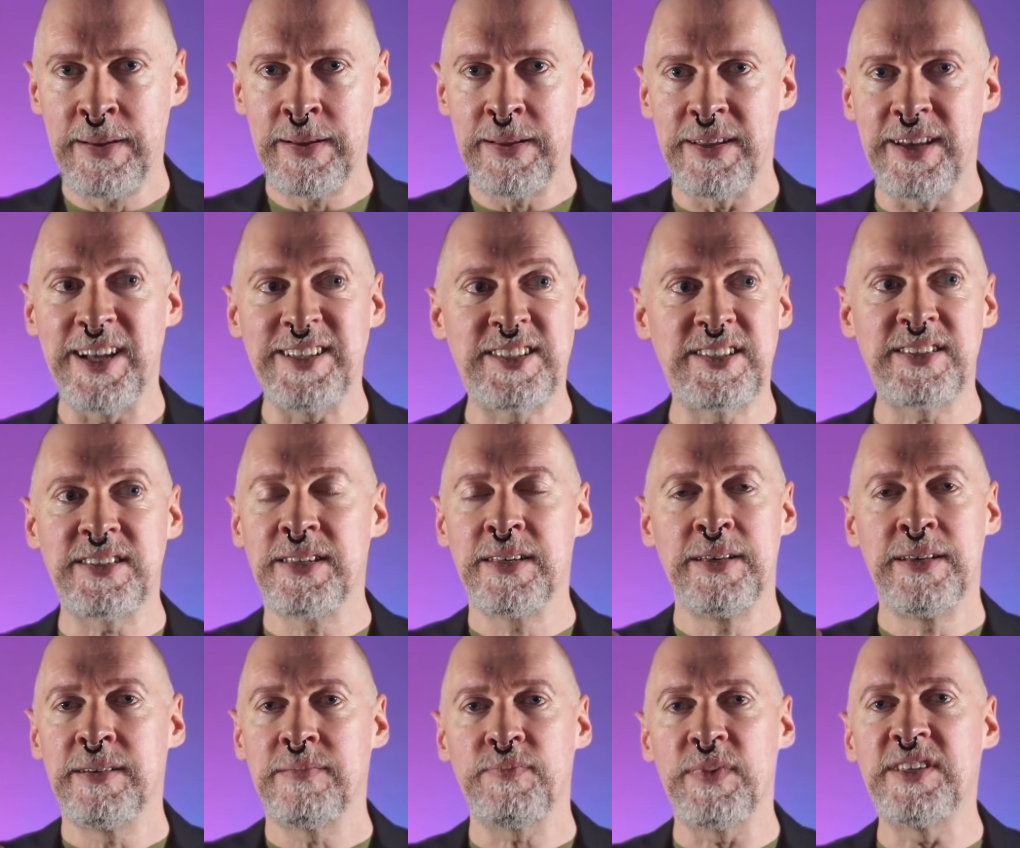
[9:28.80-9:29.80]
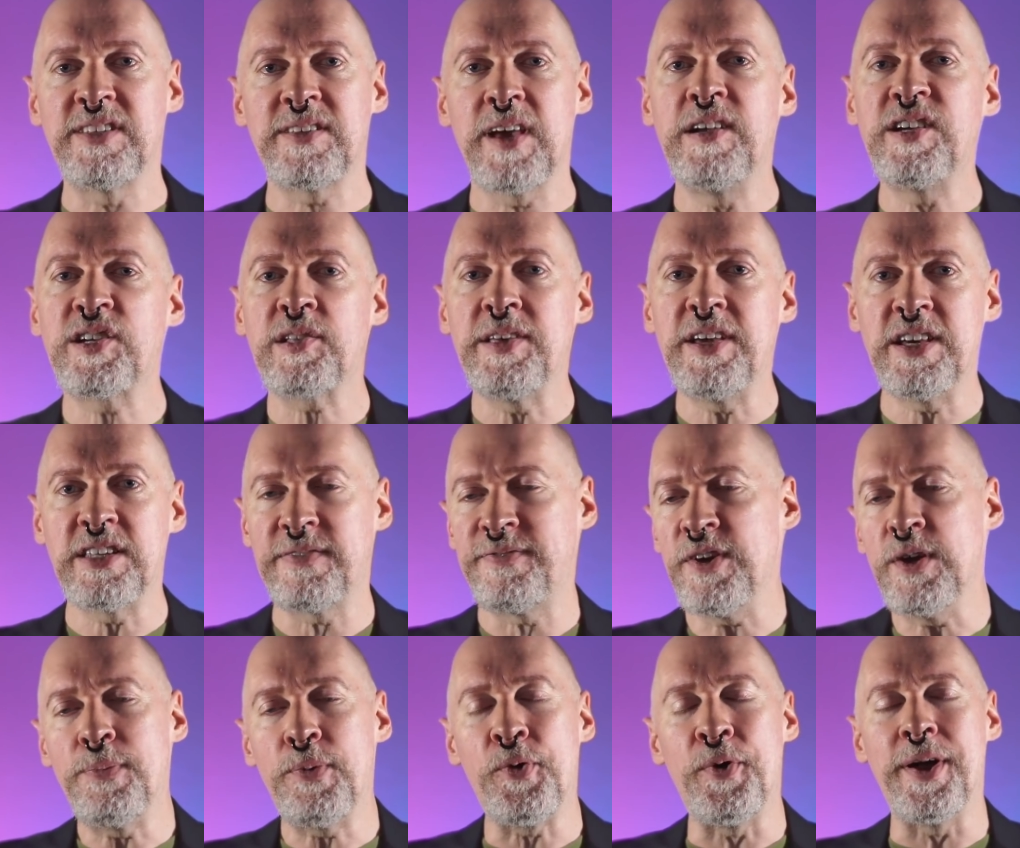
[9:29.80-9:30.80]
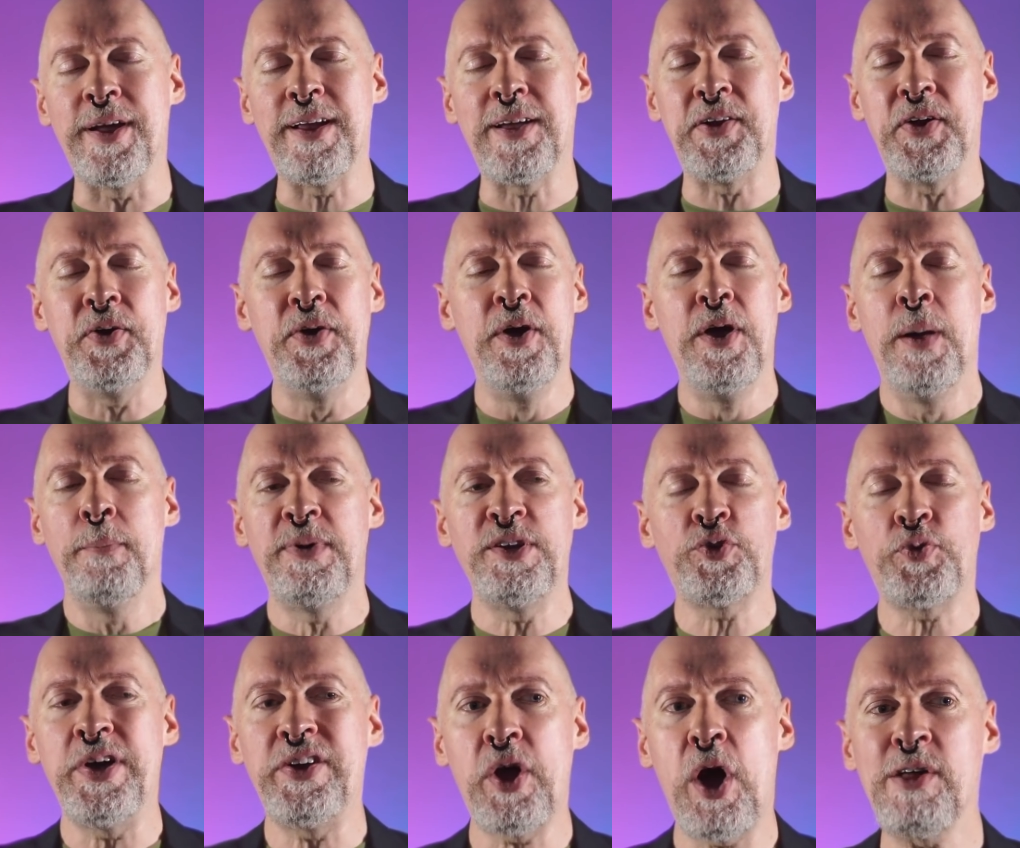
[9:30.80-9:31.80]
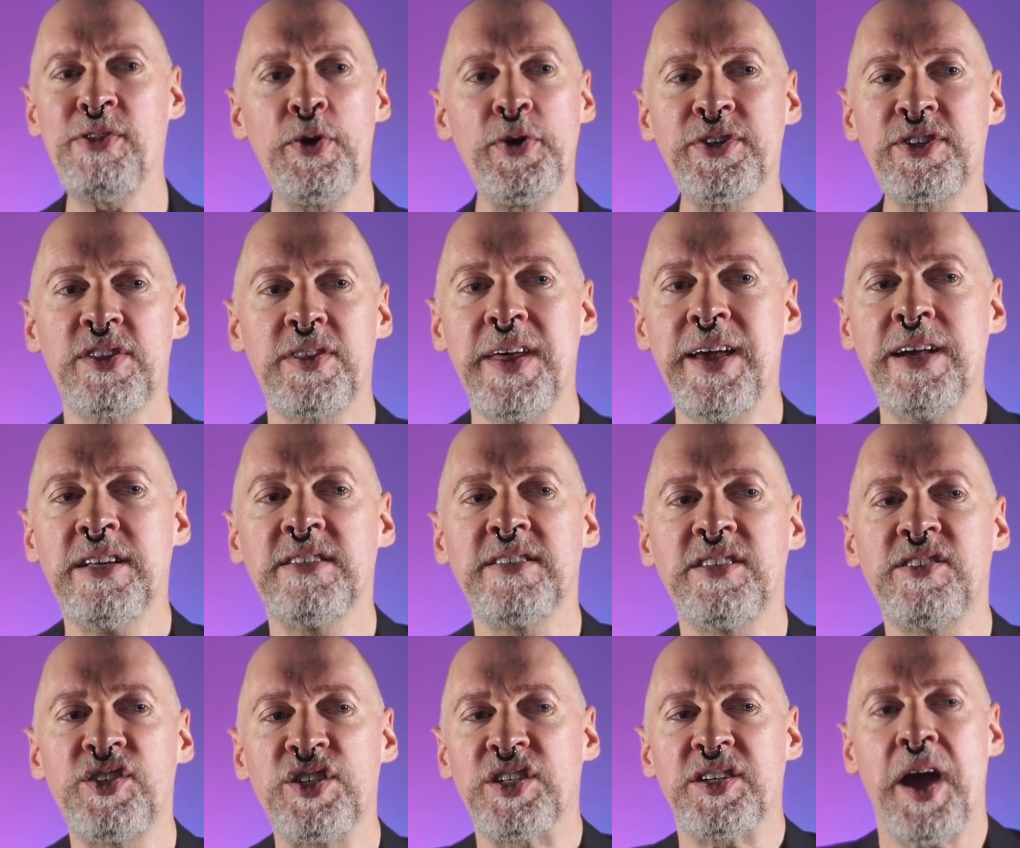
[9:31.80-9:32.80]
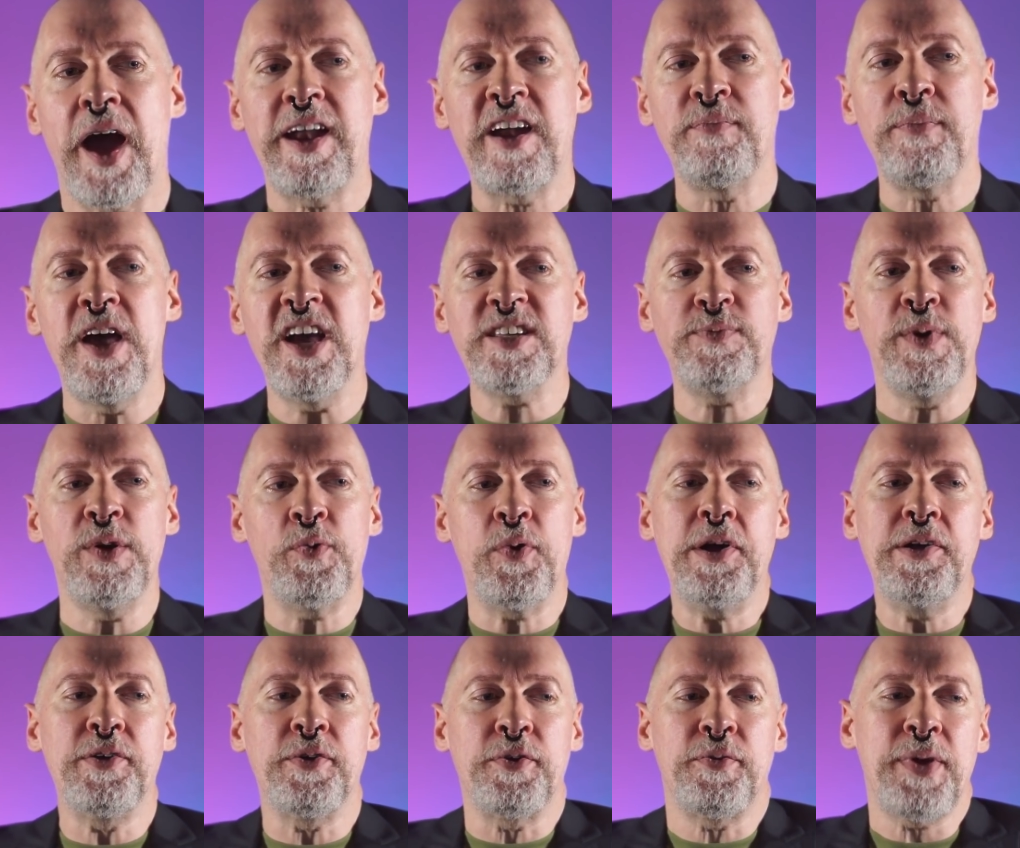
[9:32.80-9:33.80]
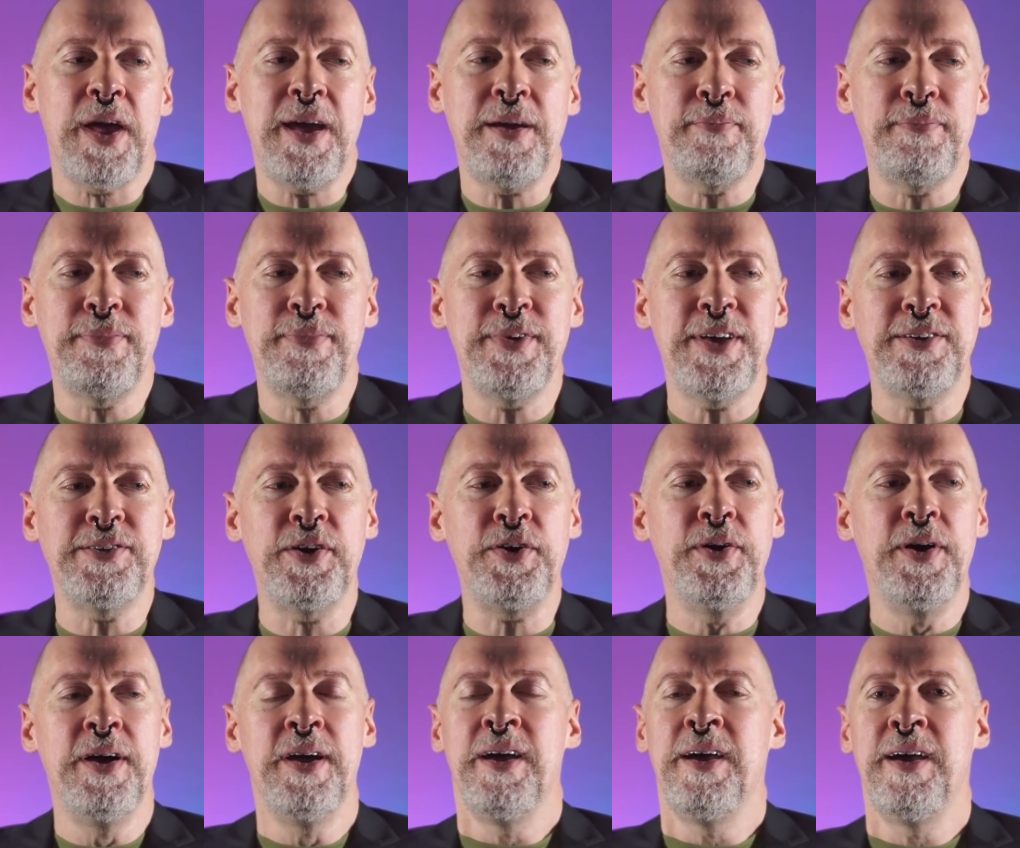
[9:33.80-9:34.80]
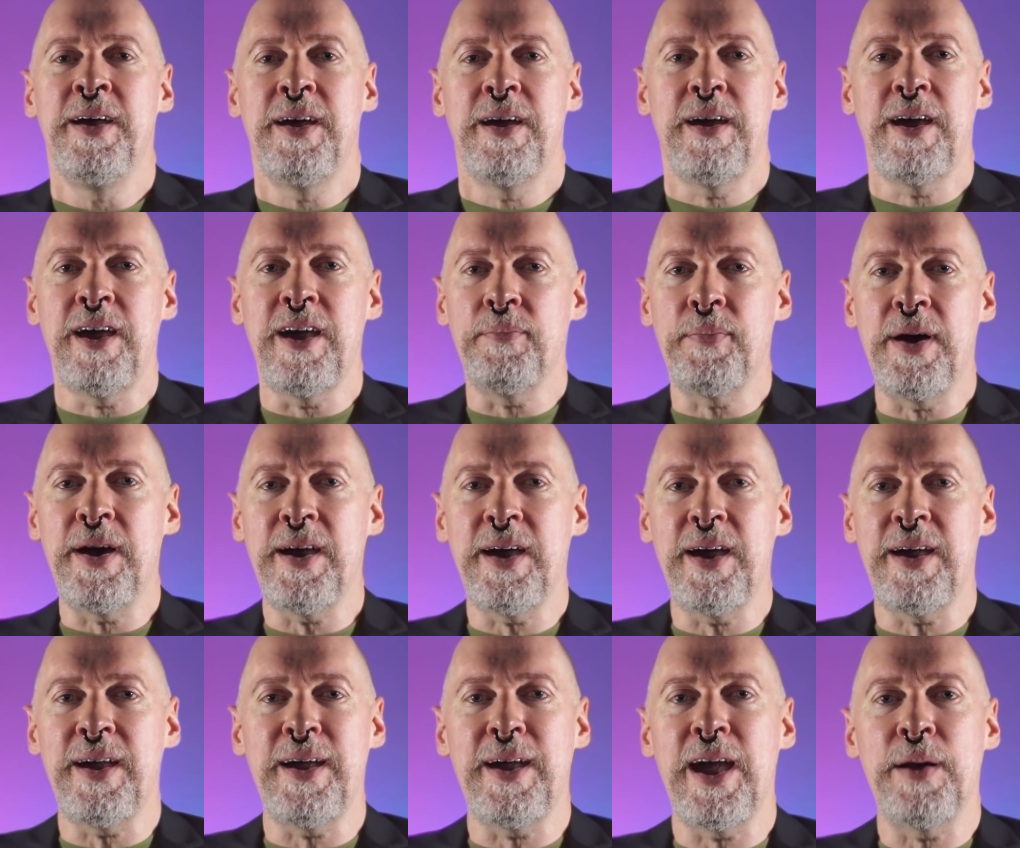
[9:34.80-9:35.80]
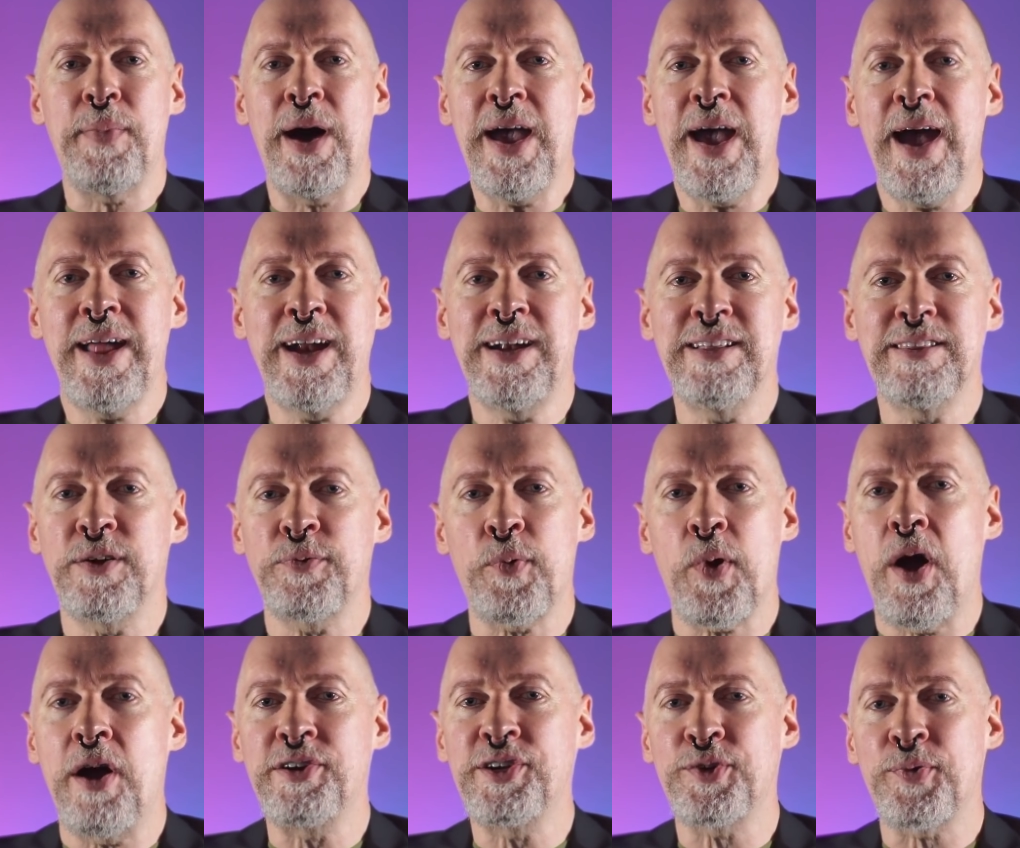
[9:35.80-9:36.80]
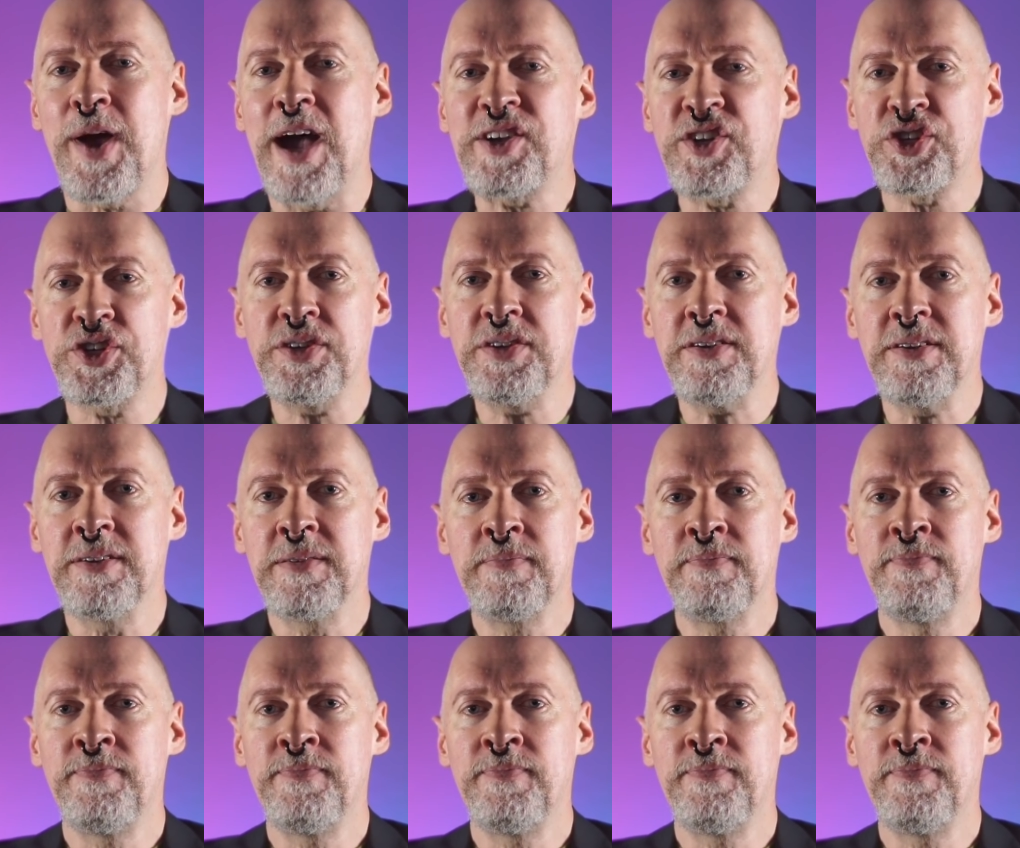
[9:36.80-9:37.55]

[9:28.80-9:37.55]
That's essentially his viewpoint, you know. Between all those things, it just kind of makes me wonder, hey, you know, am I am I headed in the wrong direction?